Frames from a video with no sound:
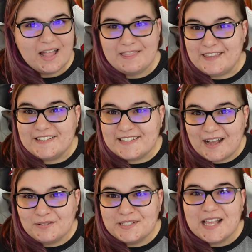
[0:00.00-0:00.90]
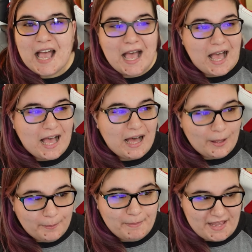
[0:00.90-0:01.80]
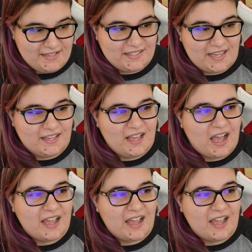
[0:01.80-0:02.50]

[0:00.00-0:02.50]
This sounds amazing.